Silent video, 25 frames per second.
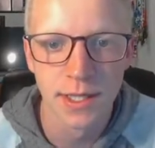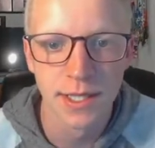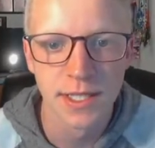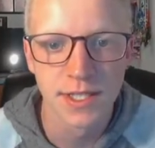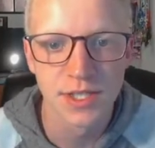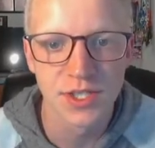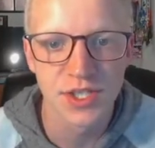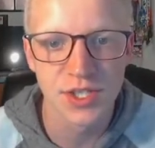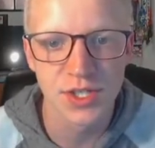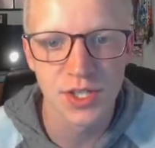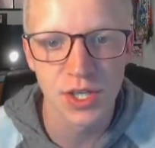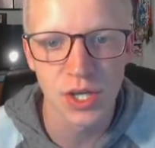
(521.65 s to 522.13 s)

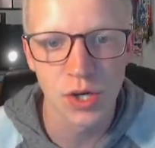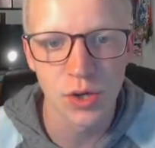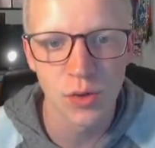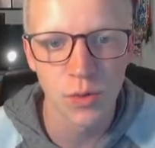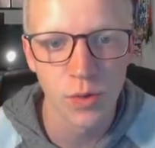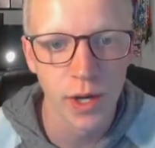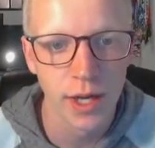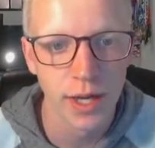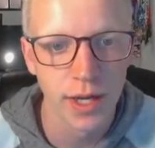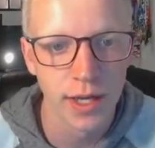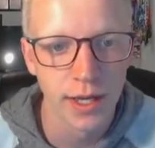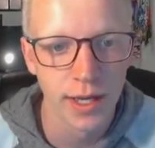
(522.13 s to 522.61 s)
So
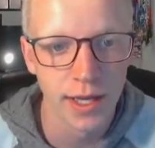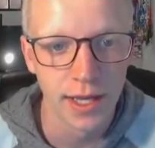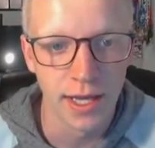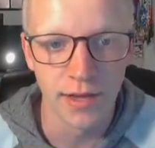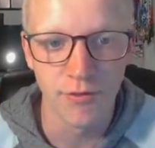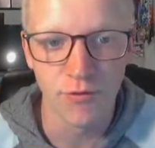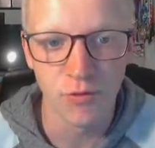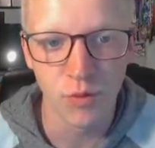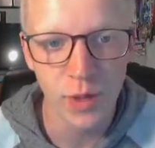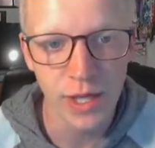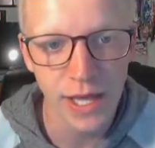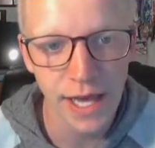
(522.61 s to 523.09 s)

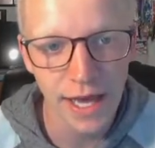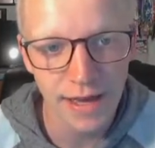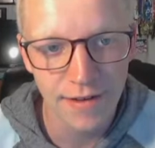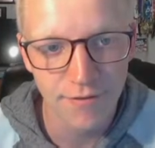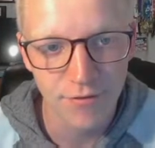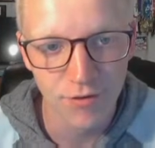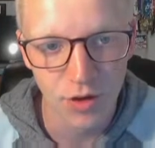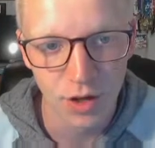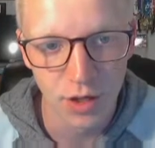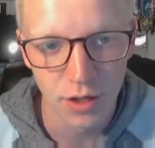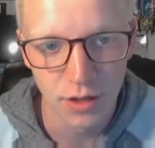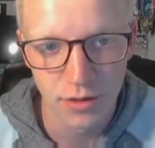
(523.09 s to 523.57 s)
if we
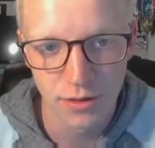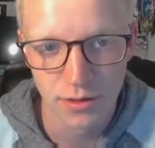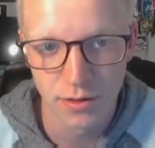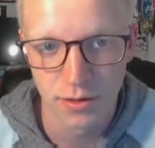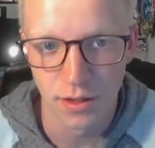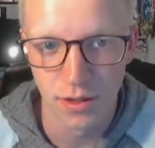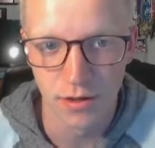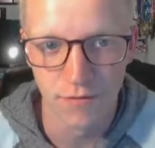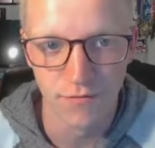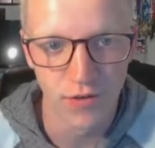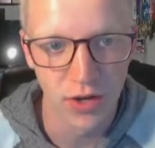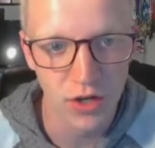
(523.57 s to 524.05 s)
have
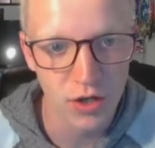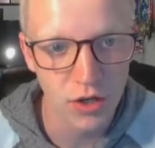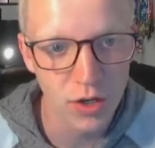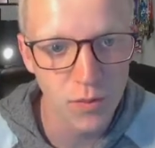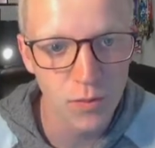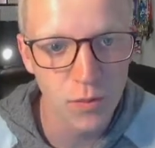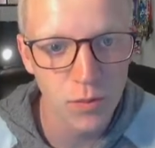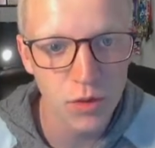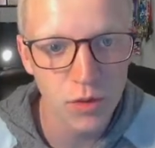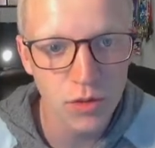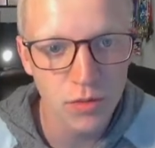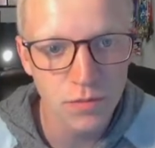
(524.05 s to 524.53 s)
a
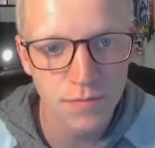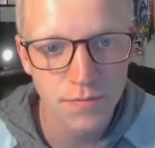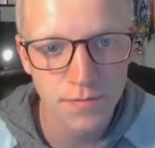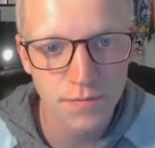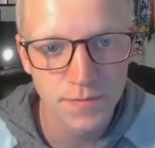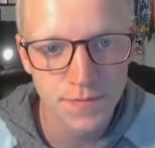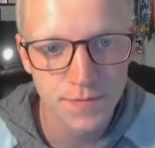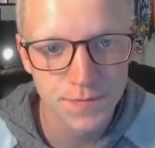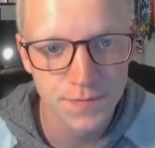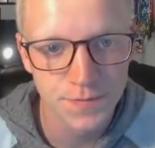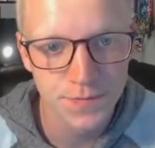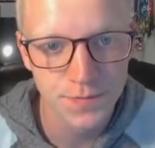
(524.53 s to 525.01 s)
variable
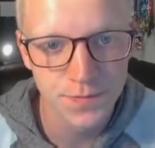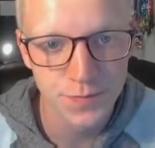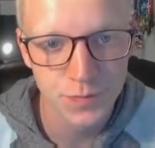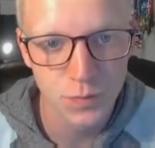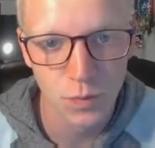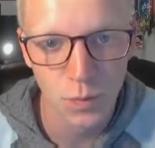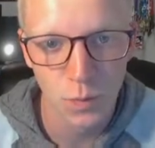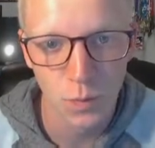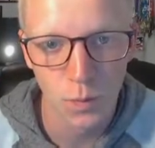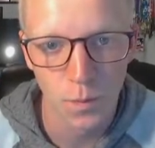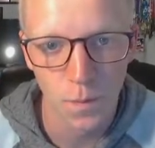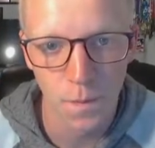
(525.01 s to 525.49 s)

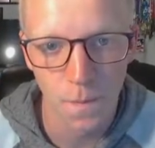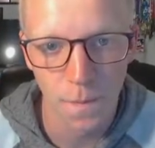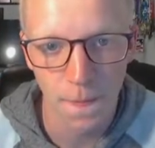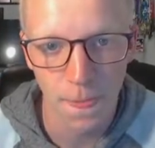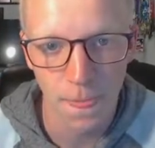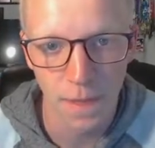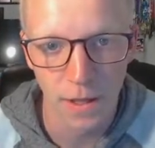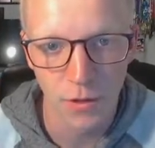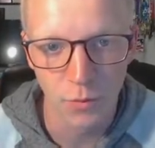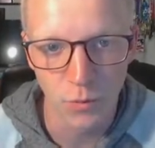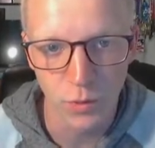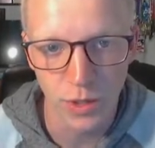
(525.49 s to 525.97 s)

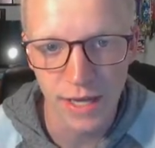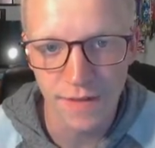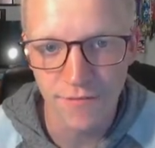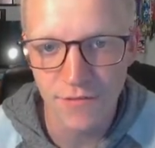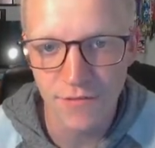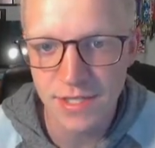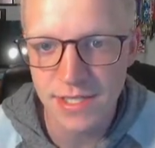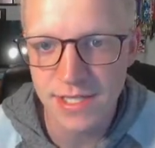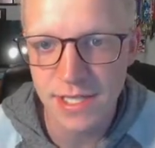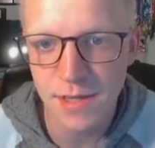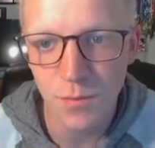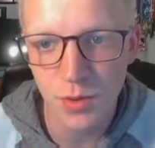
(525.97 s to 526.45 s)
and we have
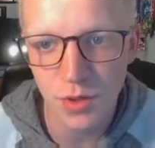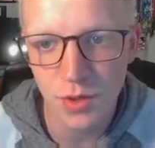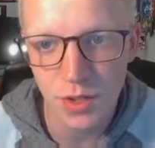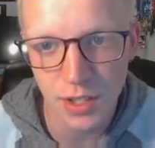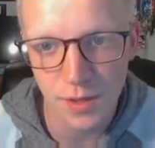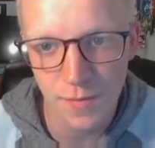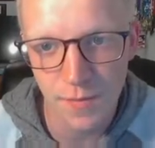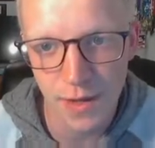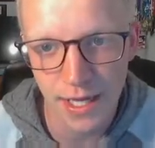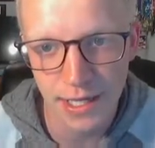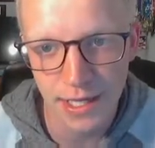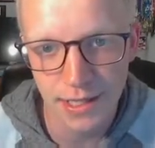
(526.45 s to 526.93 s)
this input
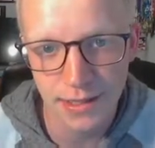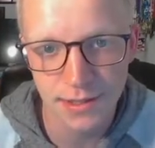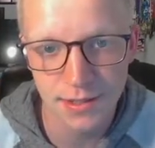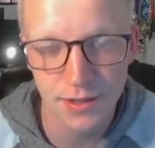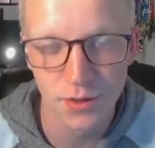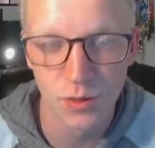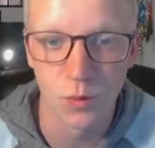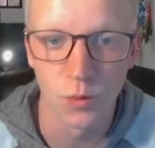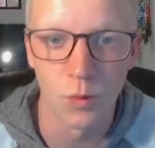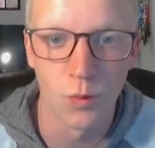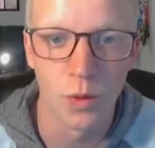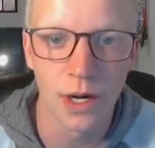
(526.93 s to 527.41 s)
command,
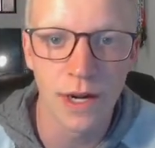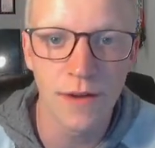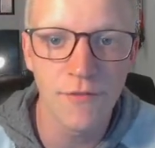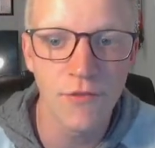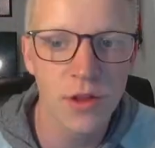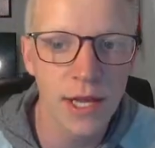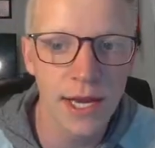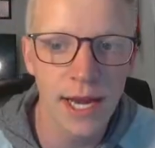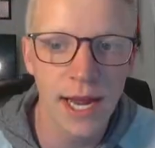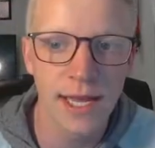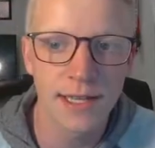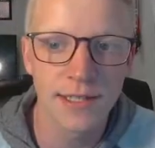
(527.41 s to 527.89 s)
whatever
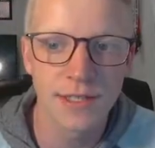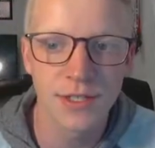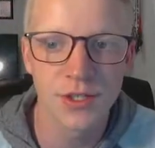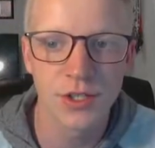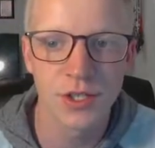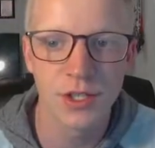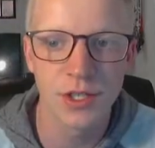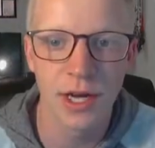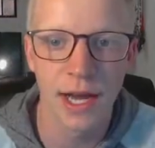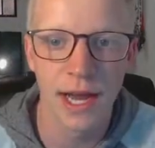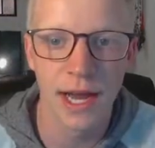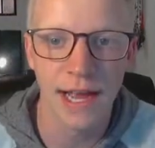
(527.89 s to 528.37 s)
they
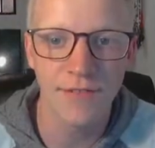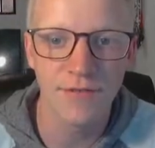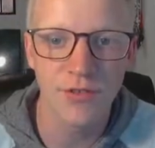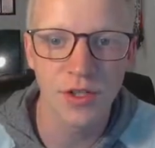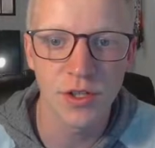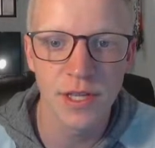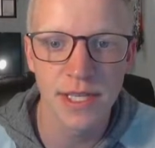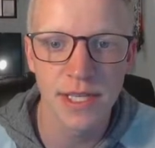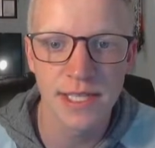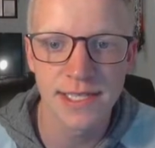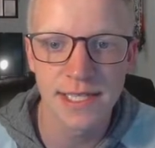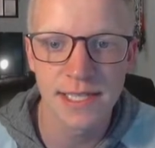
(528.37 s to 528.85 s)
enter
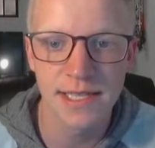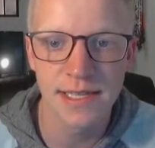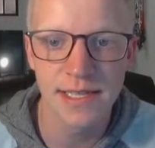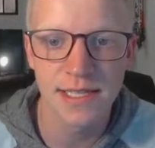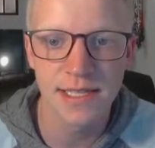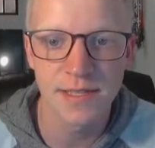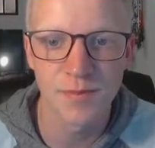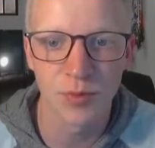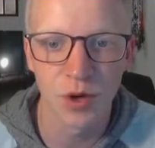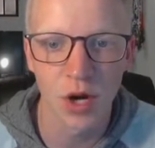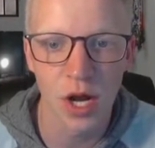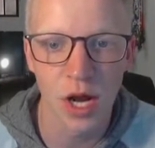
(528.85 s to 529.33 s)
after they see
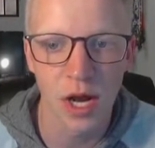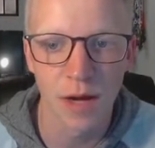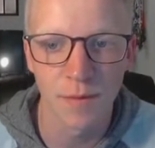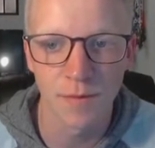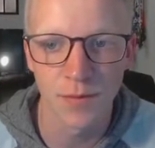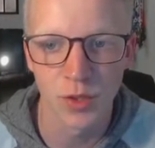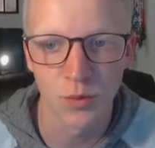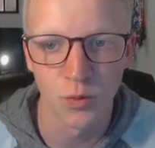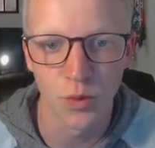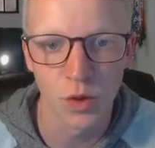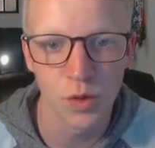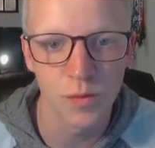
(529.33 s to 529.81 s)
this
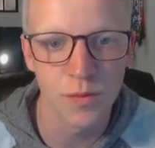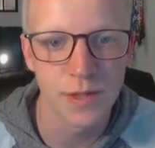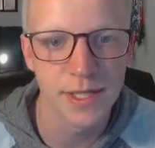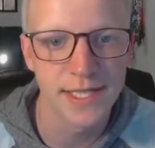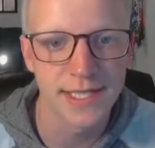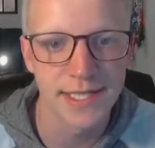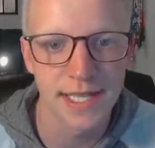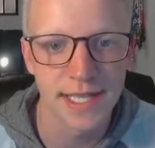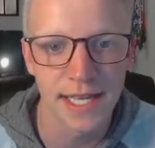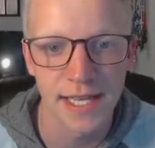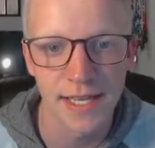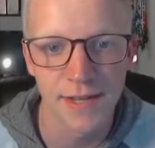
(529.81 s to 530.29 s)
prompt will be
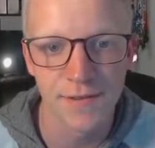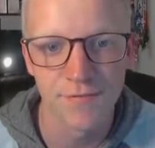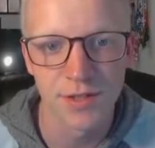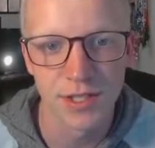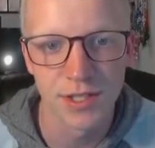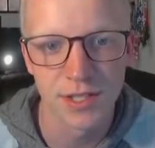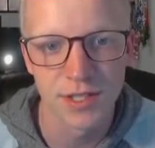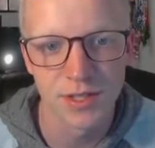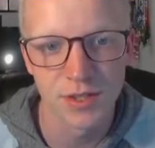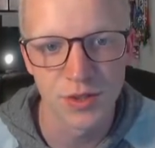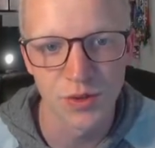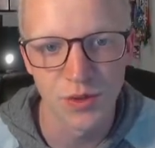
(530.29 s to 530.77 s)

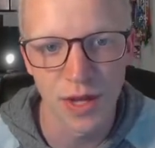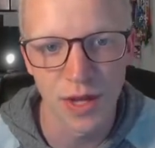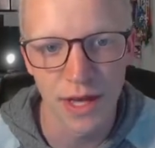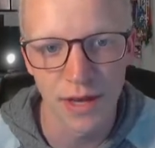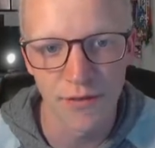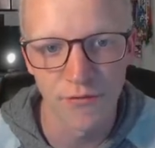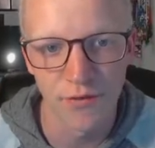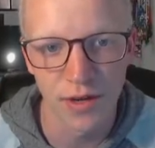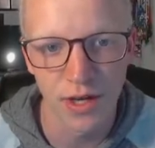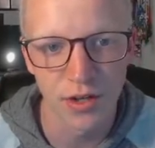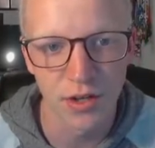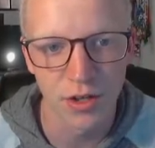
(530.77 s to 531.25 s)
saved to that
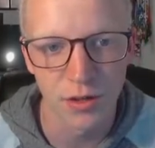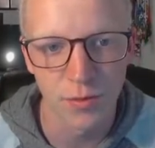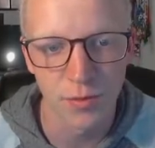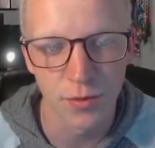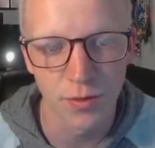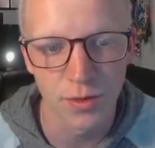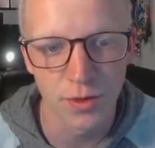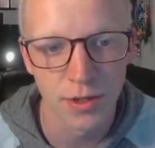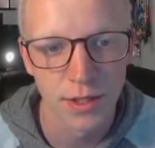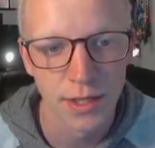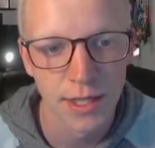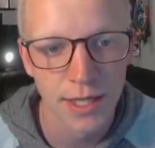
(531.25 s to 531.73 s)
variable.